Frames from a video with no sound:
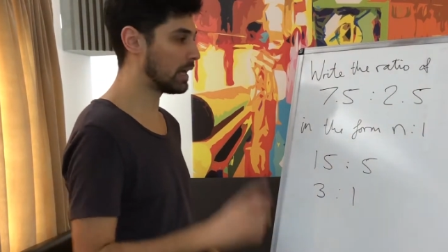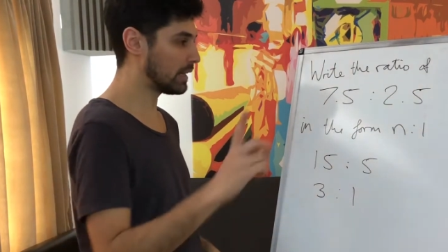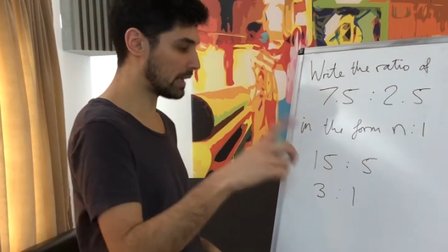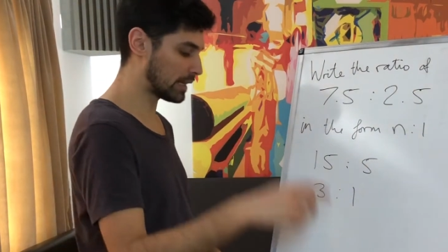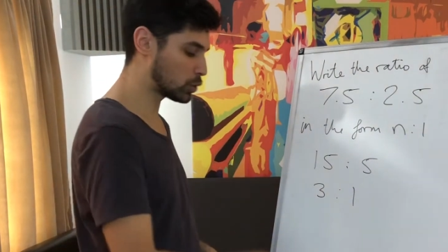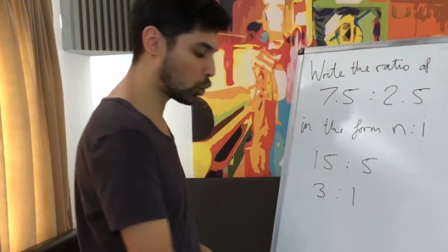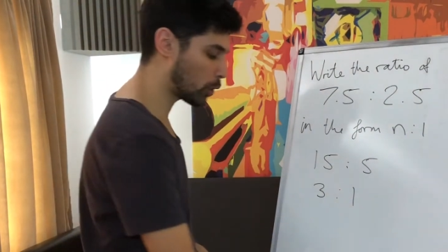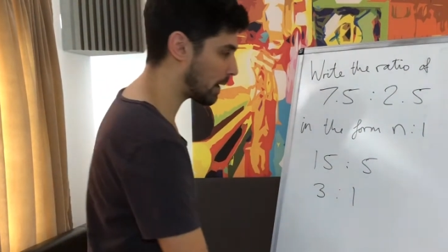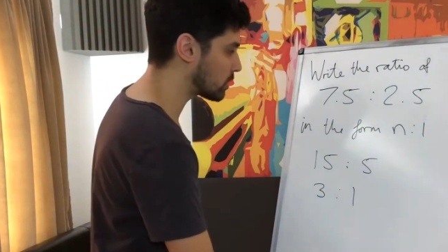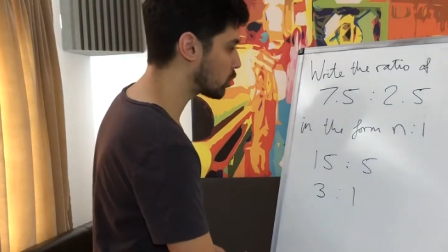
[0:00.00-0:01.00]
Now let's talk
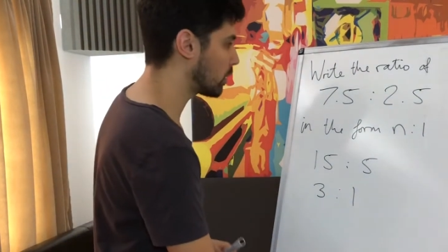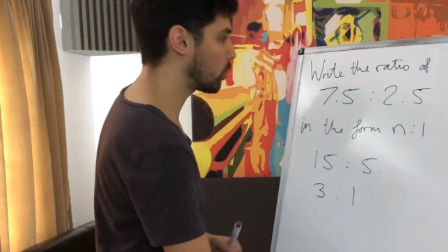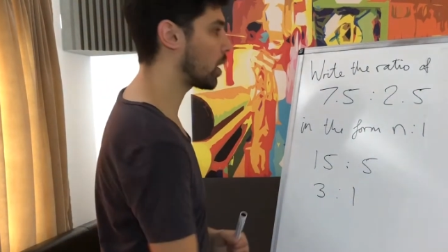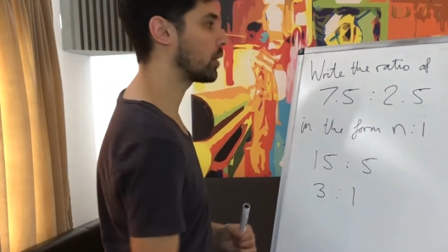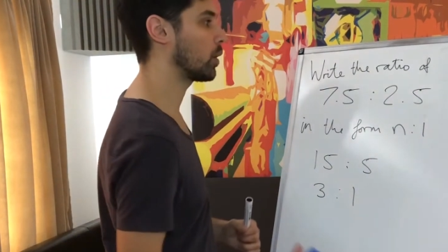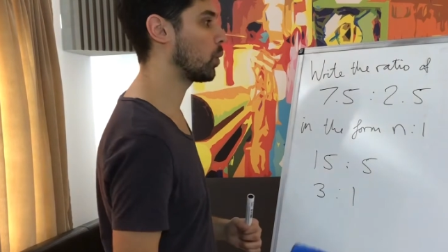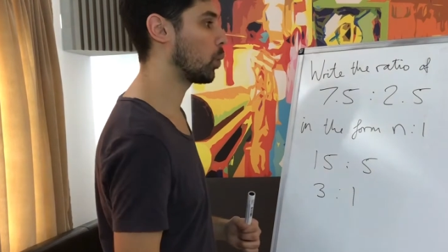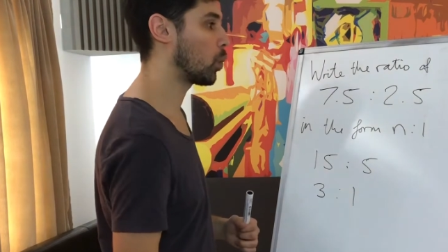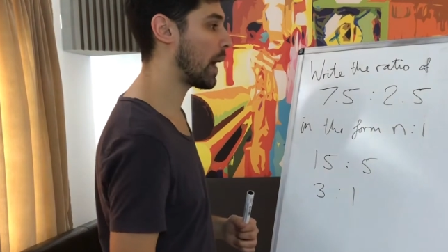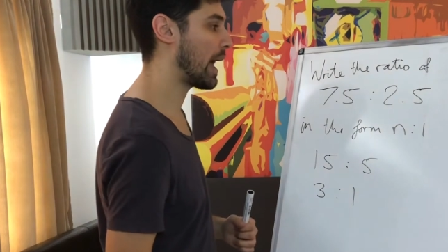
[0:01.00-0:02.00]
about doing one
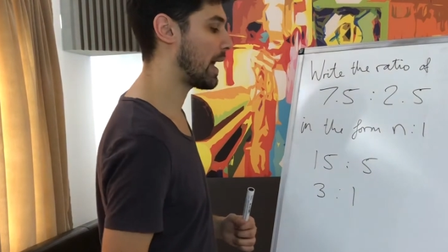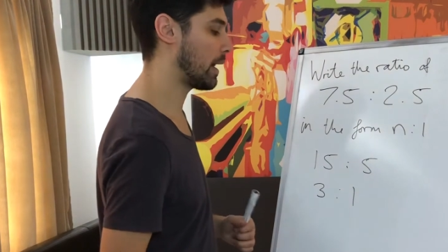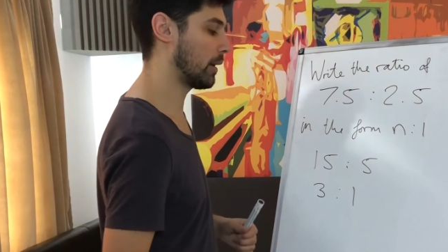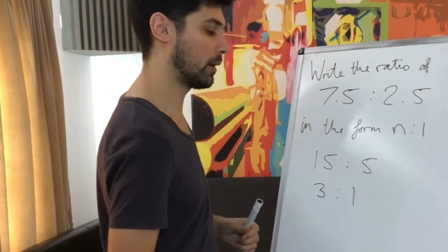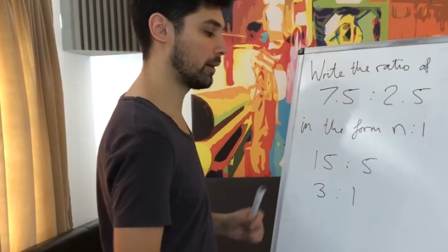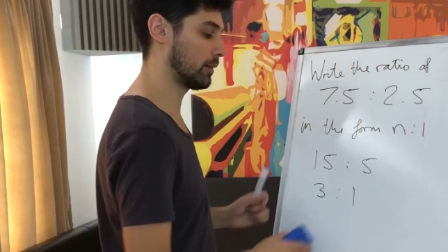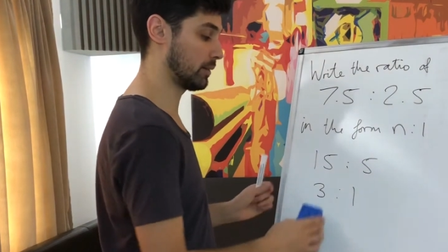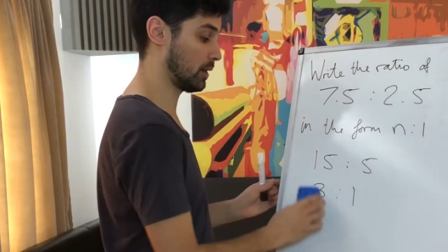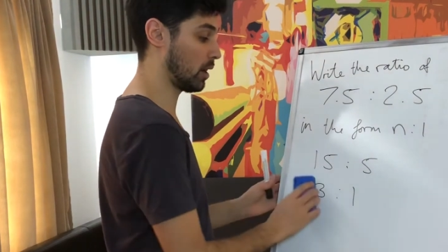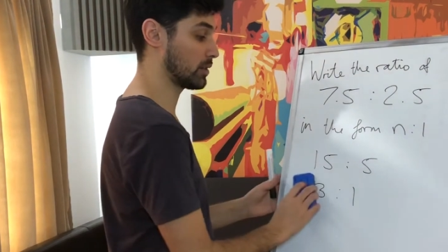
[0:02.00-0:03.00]
where
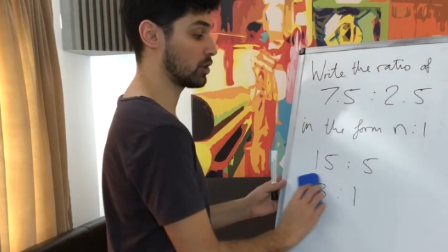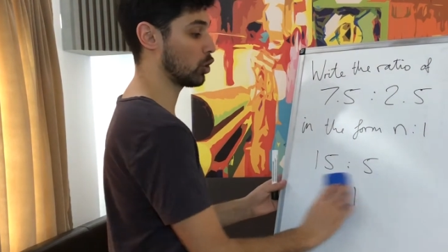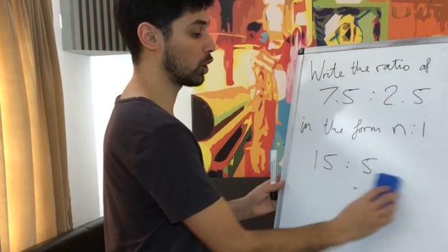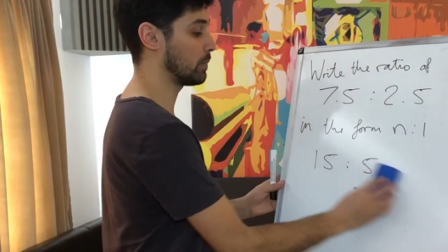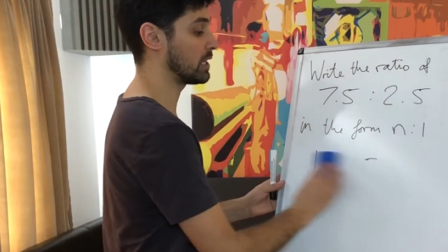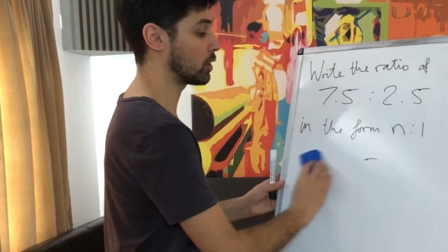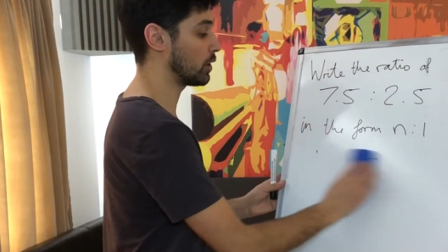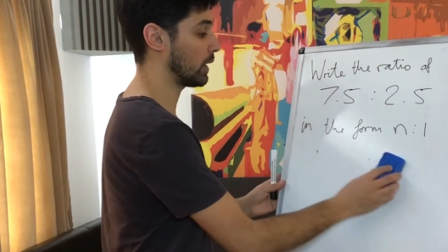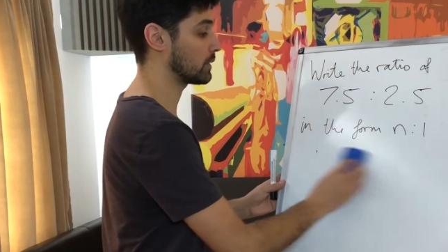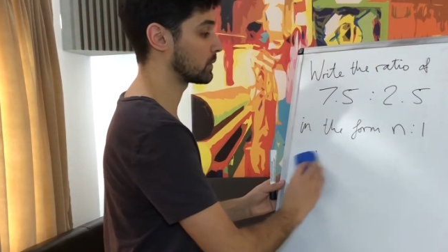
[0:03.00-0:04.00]
the answer is not going to be so
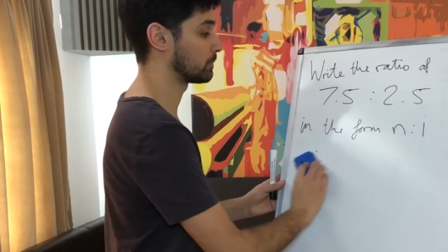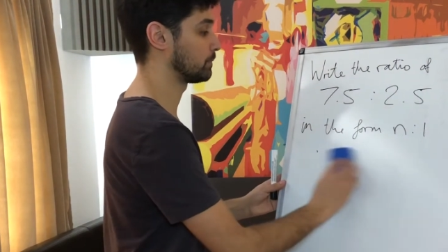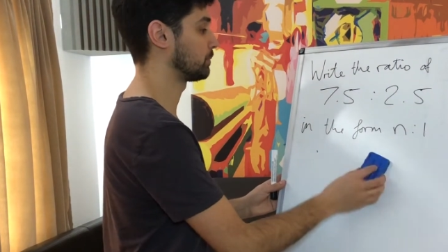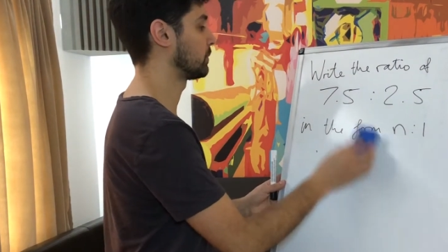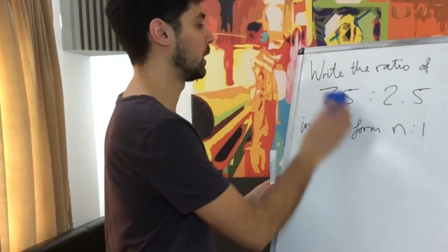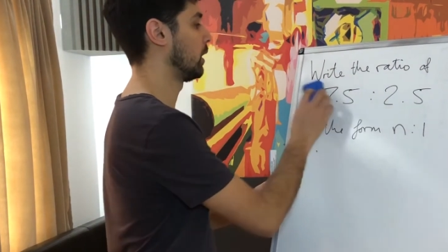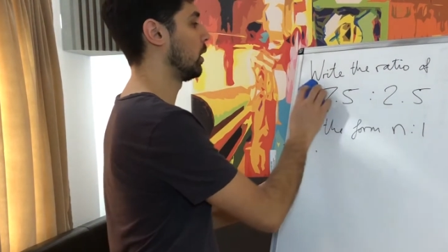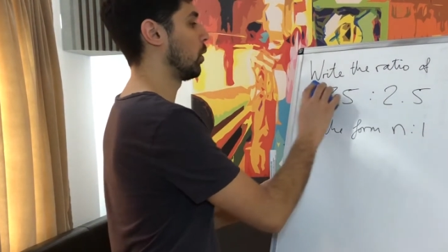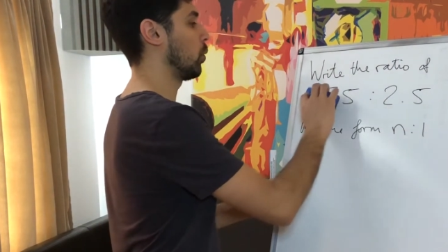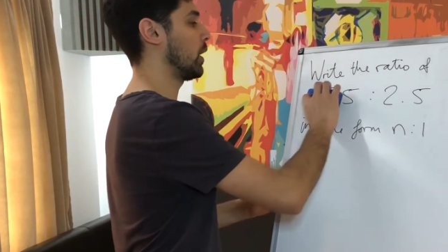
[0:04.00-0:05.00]
nice,
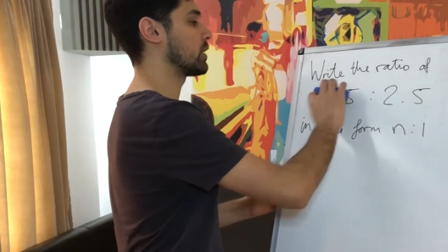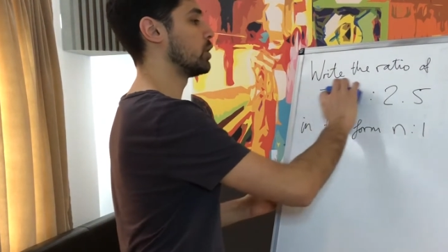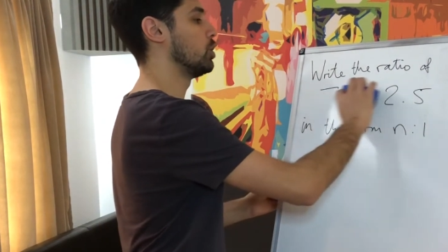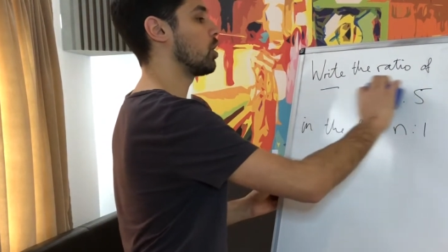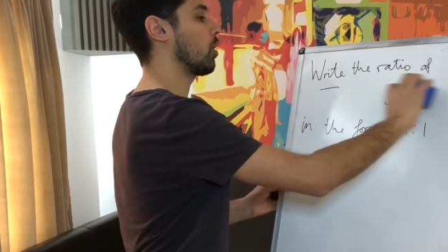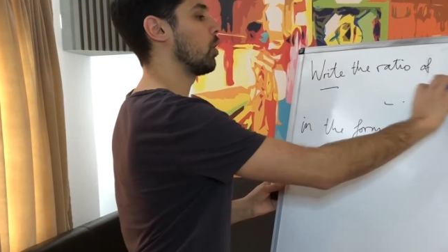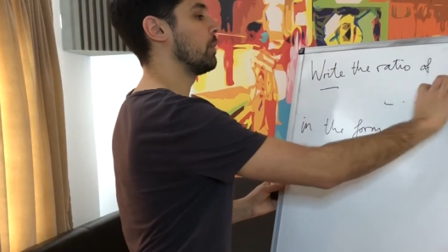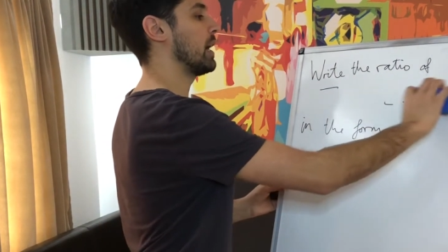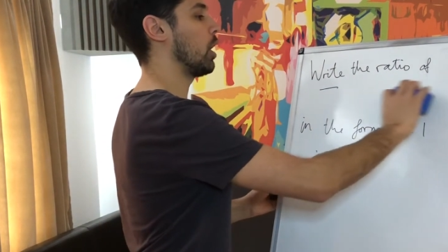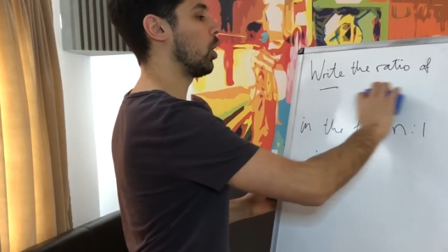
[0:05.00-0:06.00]
where it's not going to be
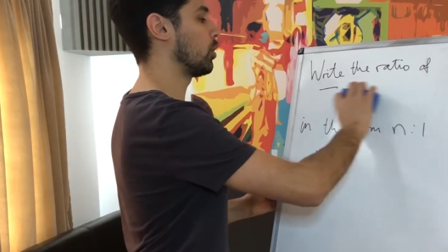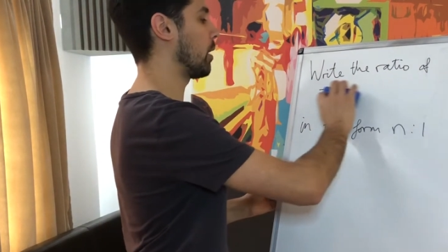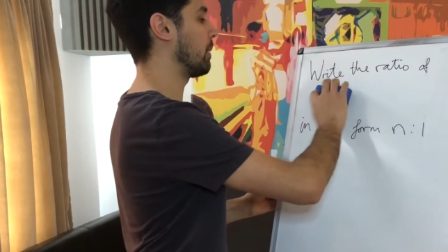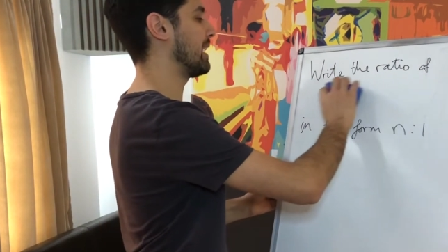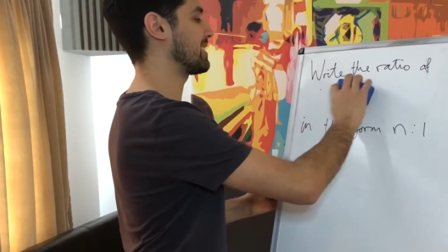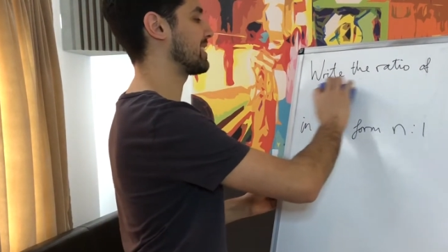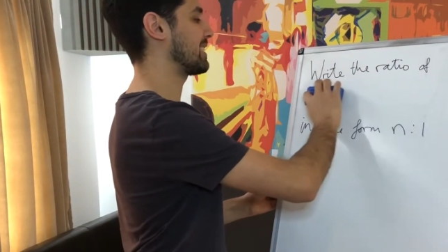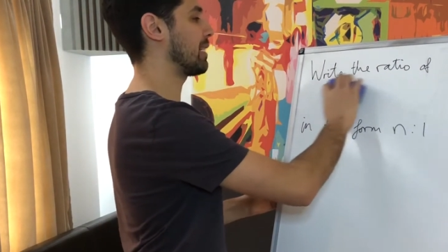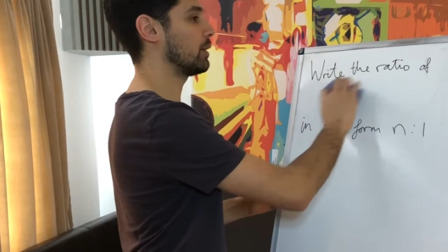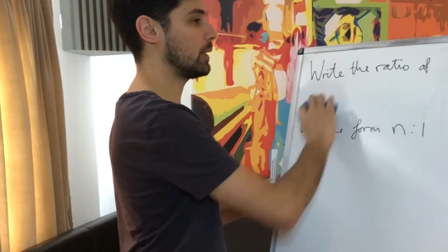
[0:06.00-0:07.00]
a whole number
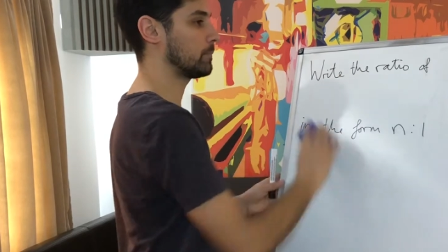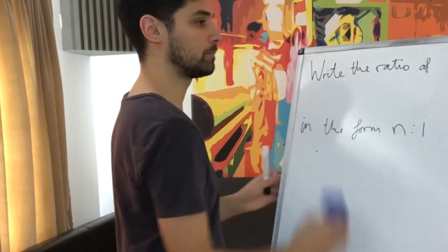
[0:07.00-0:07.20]
necessarily.